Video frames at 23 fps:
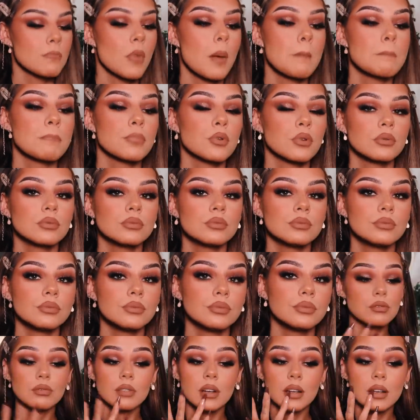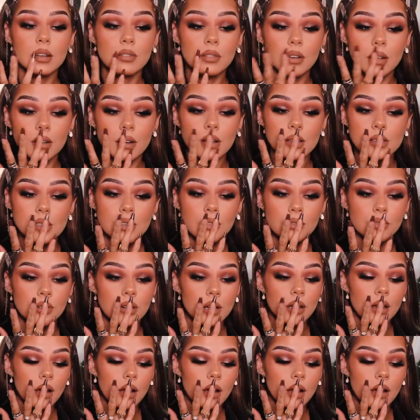That formula feels really, really nice, like really